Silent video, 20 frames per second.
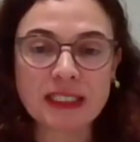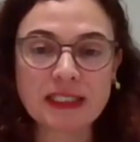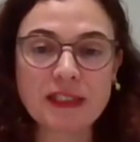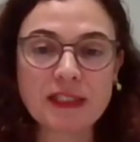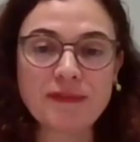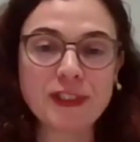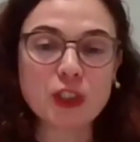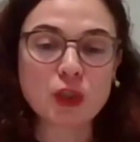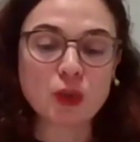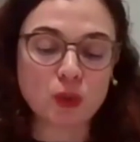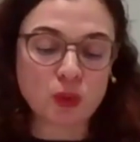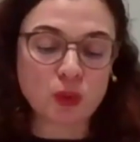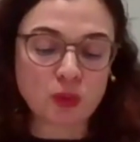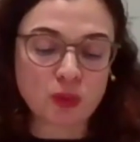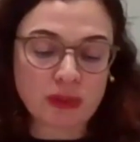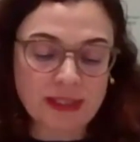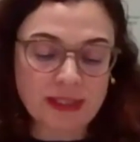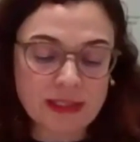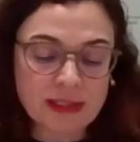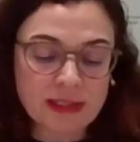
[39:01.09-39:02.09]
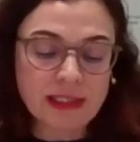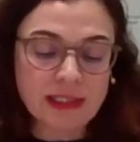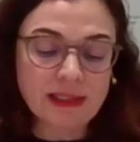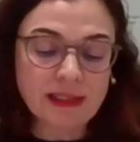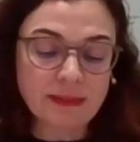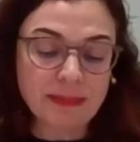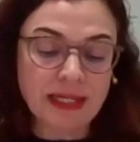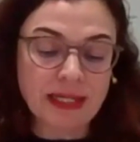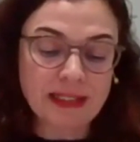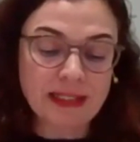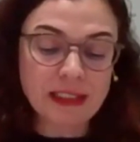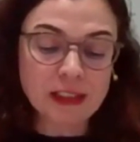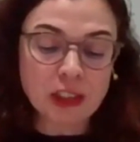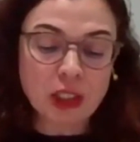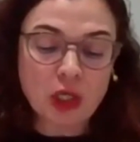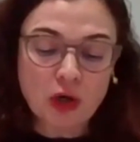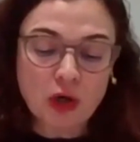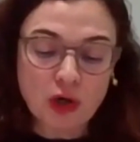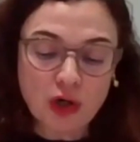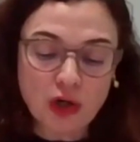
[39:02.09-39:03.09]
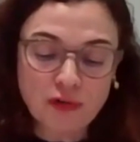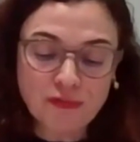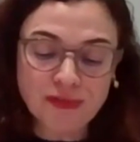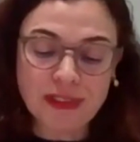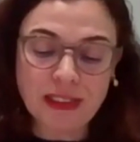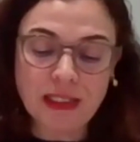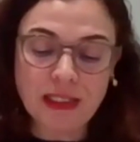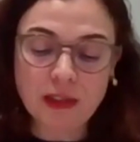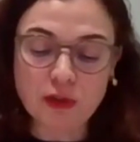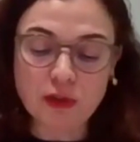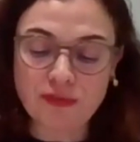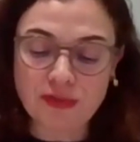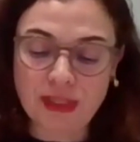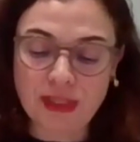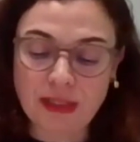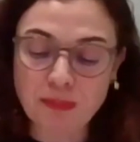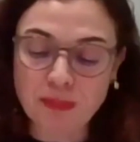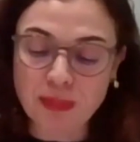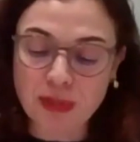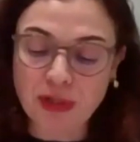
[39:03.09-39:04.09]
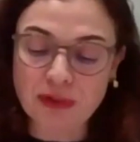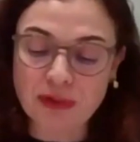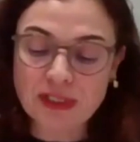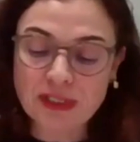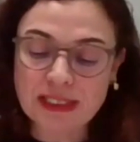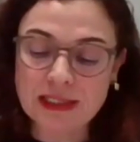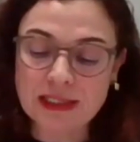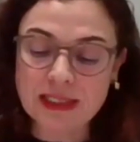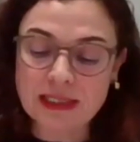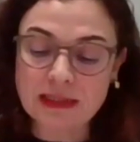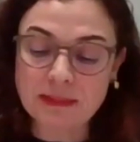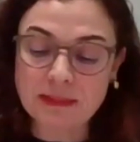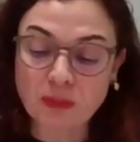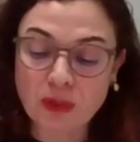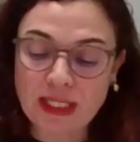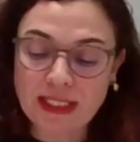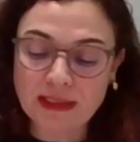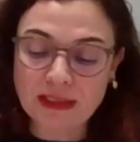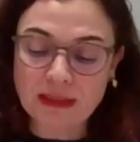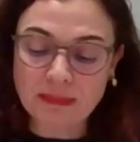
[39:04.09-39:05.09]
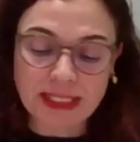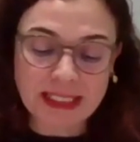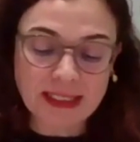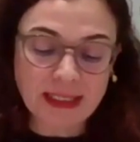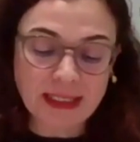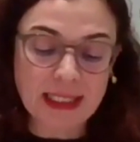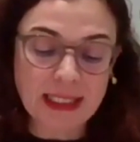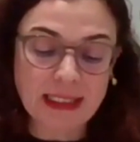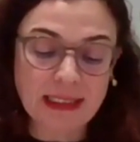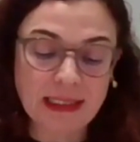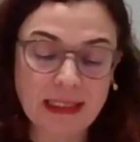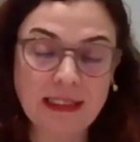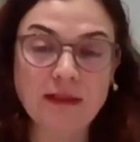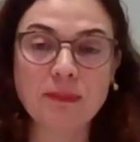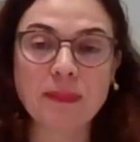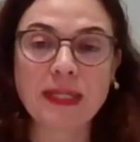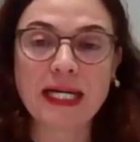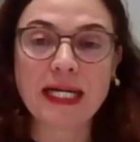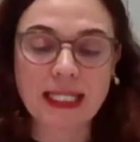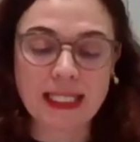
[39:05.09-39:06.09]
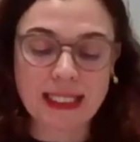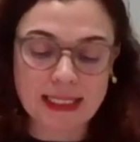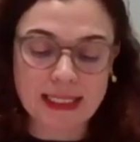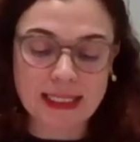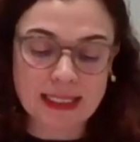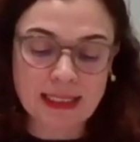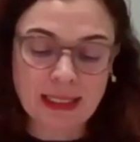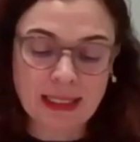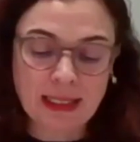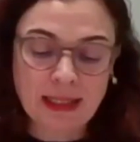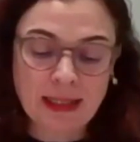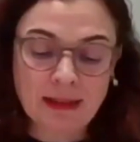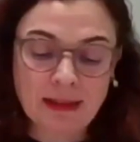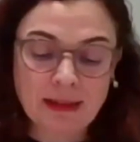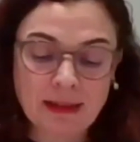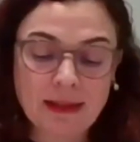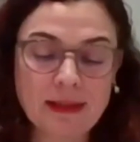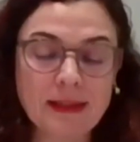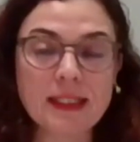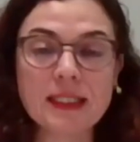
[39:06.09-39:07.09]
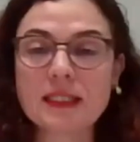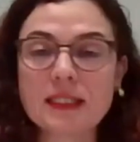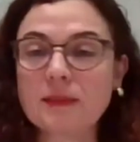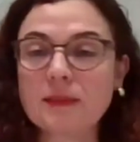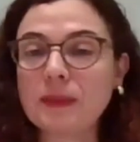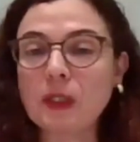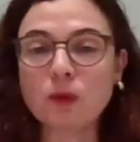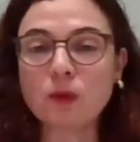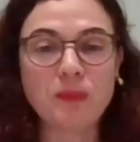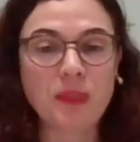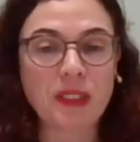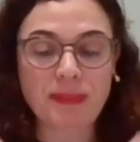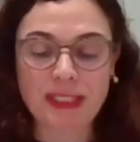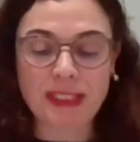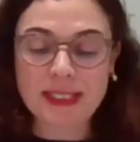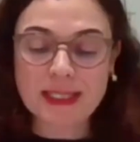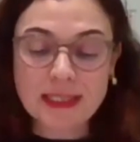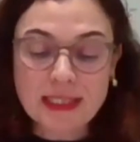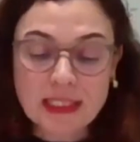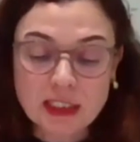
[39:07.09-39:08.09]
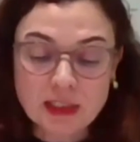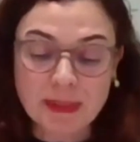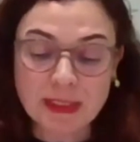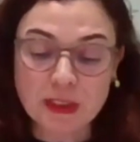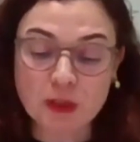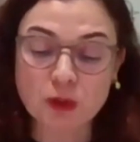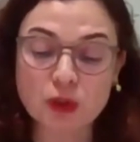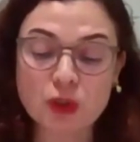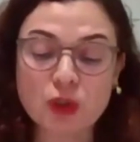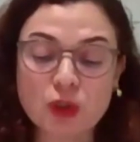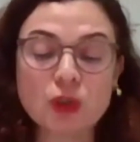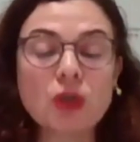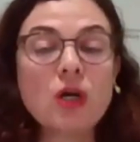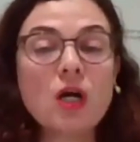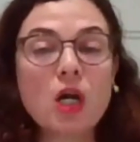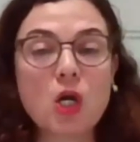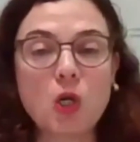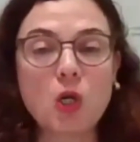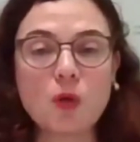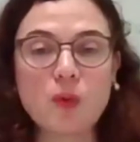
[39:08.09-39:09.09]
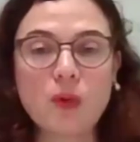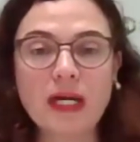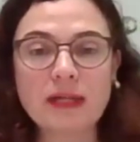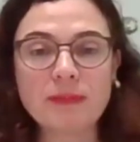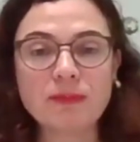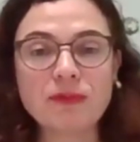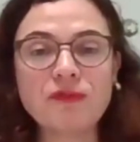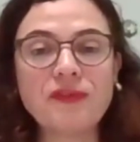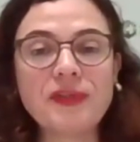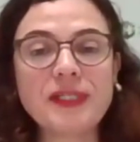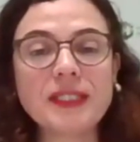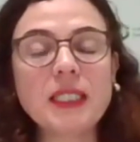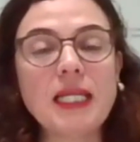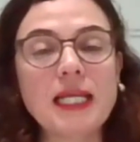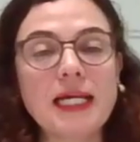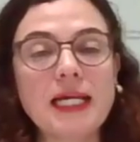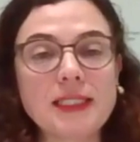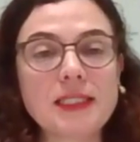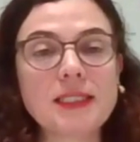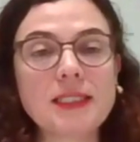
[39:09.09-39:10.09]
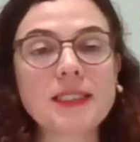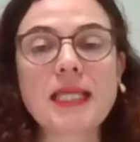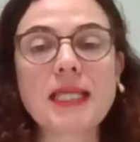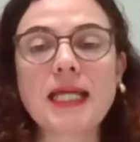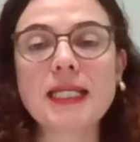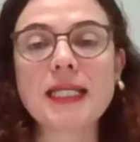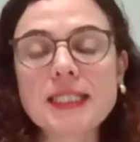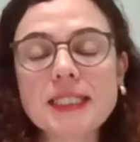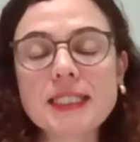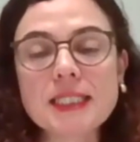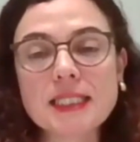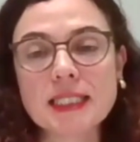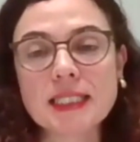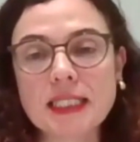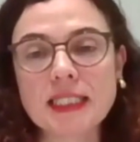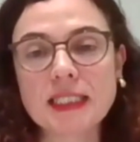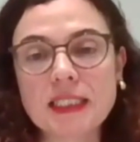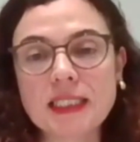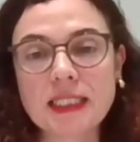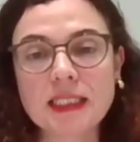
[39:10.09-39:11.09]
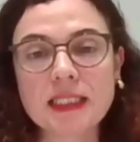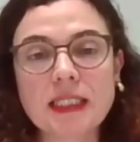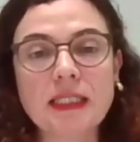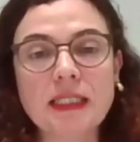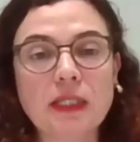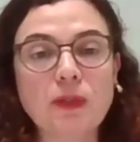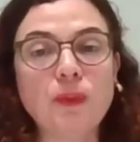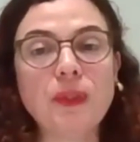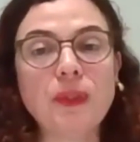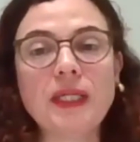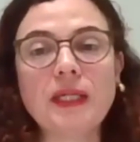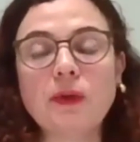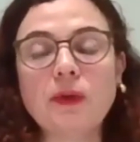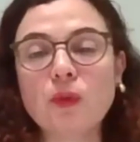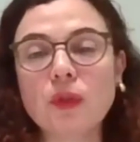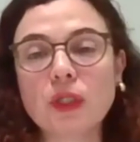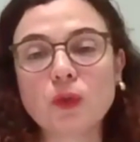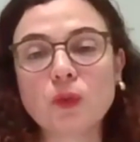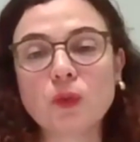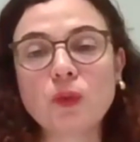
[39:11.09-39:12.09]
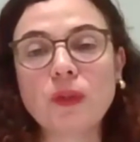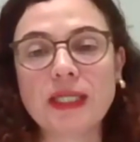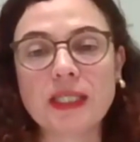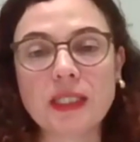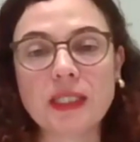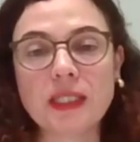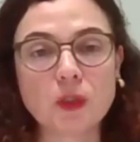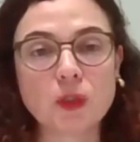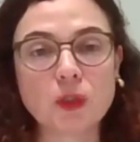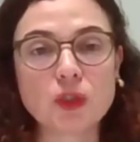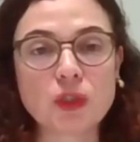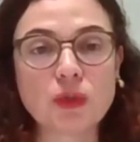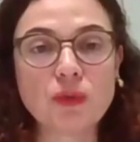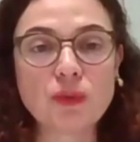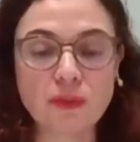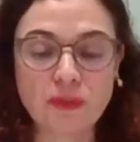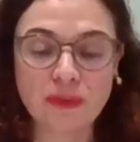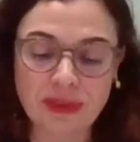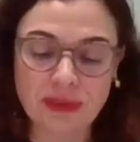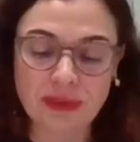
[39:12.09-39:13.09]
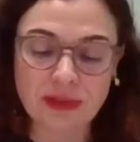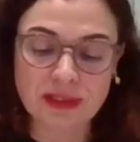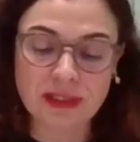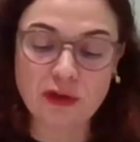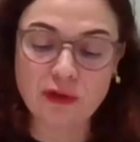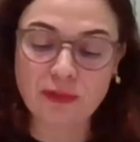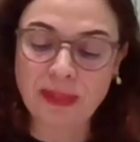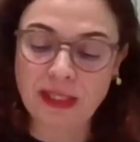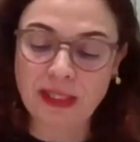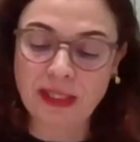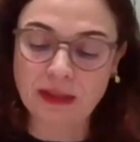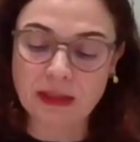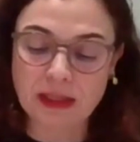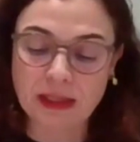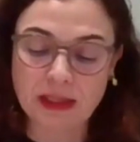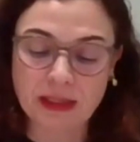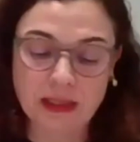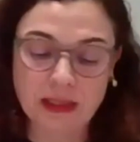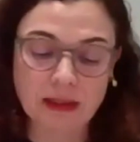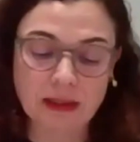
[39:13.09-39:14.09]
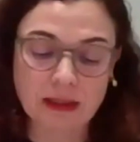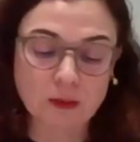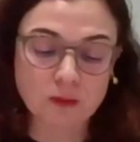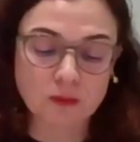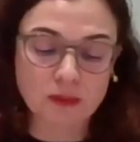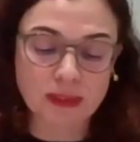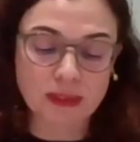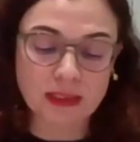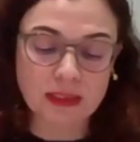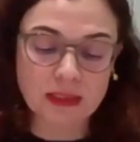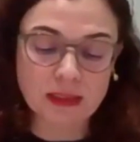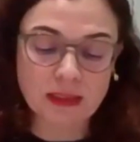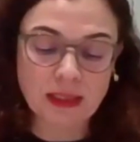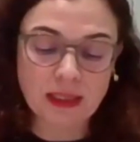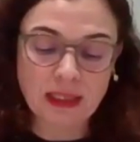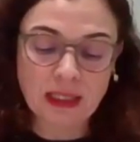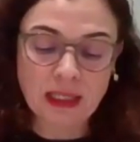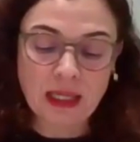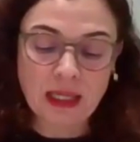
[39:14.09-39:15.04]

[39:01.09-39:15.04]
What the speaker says: objective is to incentivize offtake of green products and stimulate demand in lead markets. Here it's about maybe steel, but also low carbon fertilizers. And this is an agenda that we can work together also with the South Mediterranean countries.